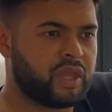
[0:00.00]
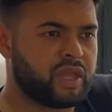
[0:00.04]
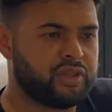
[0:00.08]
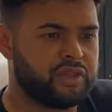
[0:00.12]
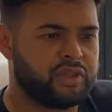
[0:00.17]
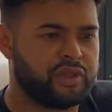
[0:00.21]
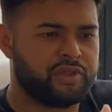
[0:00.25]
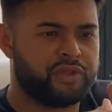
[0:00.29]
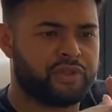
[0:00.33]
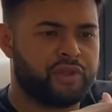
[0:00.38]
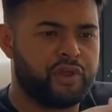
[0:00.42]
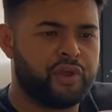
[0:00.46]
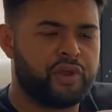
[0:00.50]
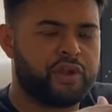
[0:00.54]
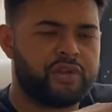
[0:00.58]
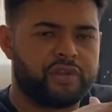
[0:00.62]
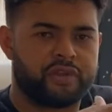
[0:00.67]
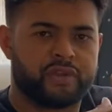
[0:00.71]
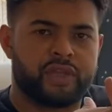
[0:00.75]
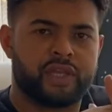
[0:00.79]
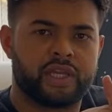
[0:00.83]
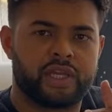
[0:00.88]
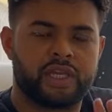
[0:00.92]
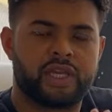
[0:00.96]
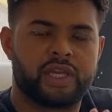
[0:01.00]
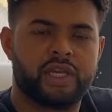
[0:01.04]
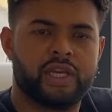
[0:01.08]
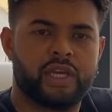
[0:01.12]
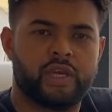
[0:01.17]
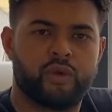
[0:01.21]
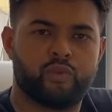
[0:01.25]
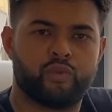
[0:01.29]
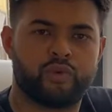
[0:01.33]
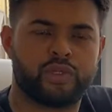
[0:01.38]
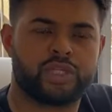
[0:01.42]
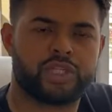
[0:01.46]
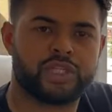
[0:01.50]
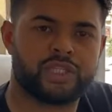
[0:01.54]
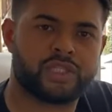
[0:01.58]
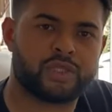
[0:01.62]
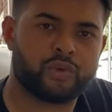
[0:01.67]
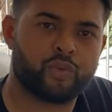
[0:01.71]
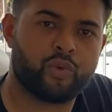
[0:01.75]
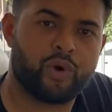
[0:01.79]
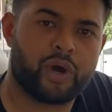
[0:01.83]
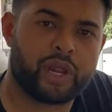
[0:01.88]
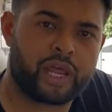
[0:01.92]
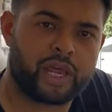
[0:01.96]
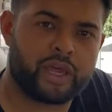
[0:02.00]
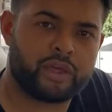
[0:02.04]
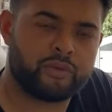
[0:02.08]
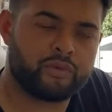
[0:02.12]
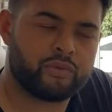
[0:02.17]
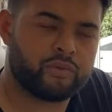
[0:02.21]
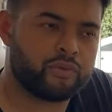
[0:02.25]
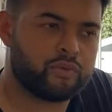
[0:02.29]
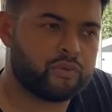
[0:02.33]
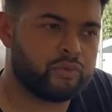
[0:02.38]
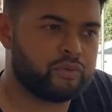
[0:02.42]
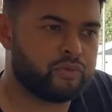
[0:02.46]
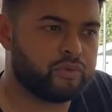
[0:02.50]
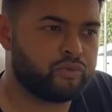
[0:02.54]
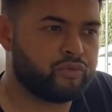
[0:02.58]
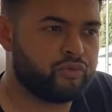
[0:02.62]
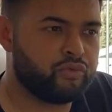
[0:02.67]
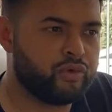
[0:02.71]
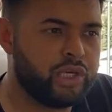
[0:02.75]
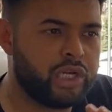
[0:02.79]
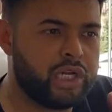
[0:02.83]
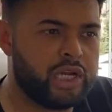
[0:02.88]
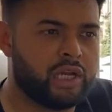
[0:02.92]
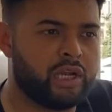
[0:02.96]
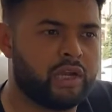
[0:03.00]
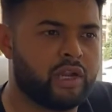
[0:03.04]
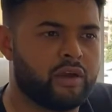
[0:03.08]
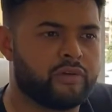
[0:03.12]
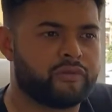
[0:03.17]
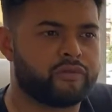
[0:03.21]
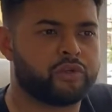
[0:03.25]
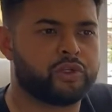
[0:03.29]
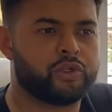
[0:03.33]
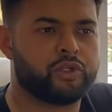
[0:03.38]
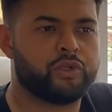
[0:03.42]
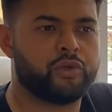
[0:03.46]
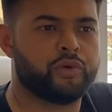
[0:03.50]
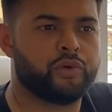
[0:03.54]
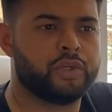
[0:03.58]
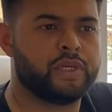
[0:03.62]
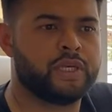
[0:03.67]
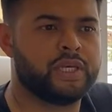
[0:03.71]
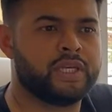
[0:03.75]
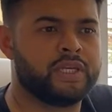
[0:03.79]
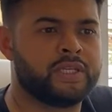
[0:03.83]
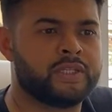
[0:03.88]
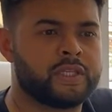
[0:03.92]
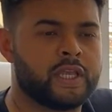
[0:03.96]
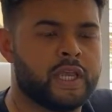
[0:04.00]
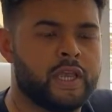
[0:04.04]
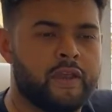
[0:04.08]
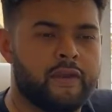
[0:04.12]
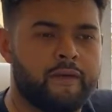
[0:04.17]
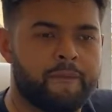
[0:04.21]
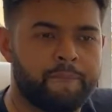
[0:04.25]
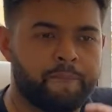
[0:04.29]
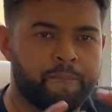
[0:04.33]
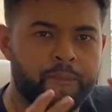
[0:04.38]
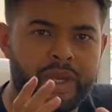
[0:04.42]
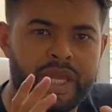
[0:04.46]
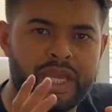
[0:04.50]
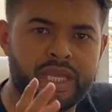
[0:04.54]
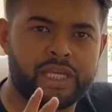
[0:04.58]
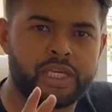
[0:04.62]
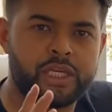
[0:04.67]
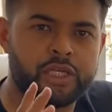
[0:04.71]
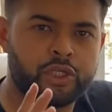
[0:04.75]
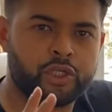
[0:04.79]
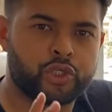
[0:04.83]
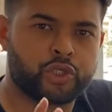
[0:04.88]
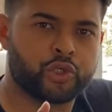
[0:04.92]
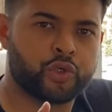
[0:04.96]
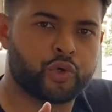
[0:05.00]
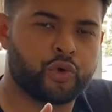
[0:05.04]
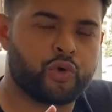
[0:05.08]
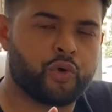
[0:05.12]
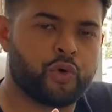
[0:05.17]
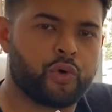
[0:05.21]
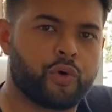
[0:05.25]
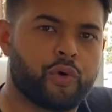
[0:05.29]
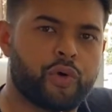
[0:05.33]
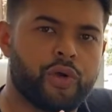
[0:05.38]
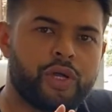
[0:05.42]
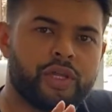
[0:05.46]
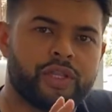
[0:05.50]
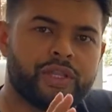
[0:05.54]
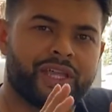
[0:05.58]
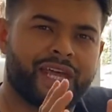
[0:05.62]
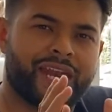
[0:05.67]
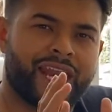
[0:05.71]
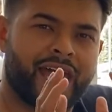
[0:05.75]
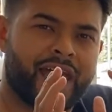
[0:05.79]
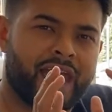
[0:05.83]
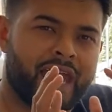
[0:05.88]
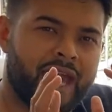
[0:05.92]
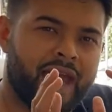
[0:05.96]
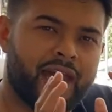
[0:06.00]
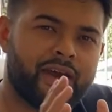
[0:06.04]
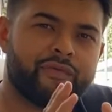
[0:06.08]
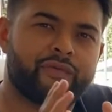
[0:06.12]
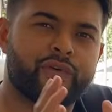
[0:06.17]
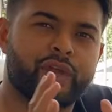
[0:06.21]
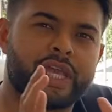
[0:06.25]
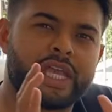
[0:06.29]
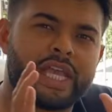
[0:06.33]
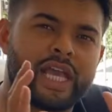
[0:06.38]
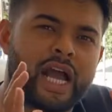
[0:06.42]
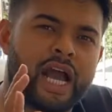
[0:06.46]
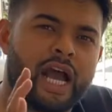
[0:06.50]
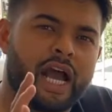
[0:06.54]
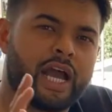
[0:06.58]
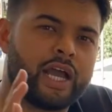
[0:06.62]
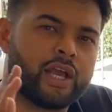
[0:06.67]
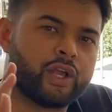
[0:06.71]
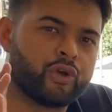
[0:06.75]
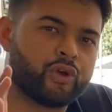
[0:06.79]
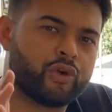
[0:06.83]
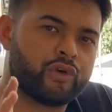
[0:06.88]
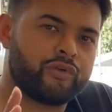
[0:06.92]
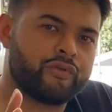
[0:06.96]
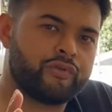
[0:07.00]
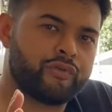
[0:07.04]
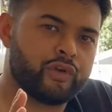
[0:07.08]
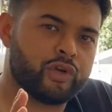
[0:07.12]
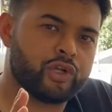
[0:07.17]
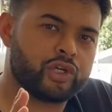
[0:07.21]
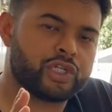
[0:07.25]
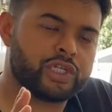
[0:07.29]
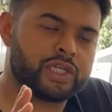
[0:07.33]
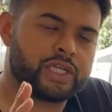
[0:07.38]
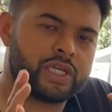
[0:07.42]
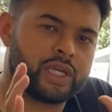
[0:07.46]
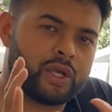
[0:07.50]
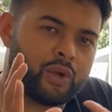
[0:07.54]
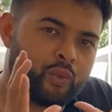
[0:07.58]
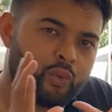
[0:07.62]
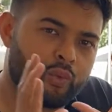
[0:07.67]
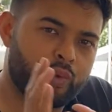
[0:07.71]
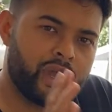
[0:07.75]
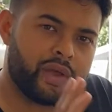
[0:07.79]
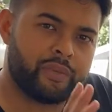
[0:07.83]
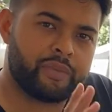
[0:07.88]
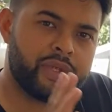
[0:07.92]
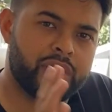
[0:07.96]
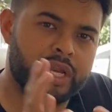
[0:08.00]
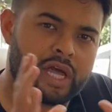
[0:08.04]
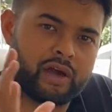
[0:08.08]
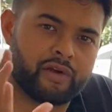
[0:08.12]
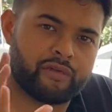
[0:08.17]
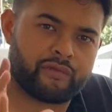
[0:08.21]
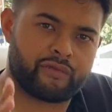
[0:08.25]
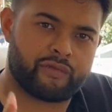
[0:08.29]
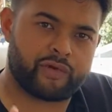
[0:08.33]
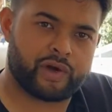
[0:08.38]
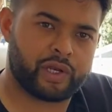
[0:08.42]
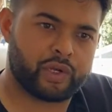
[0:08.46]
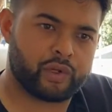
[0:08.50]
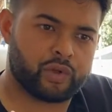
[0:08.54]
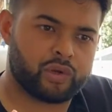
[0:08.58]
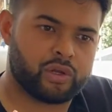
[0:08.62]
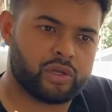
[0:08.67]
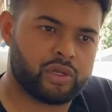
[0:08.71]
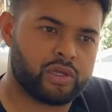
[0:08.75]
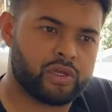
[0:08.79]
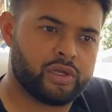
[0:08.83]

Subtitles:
The third thing, which is what I really love to do, is making sure that I have a high converting webinar funnel.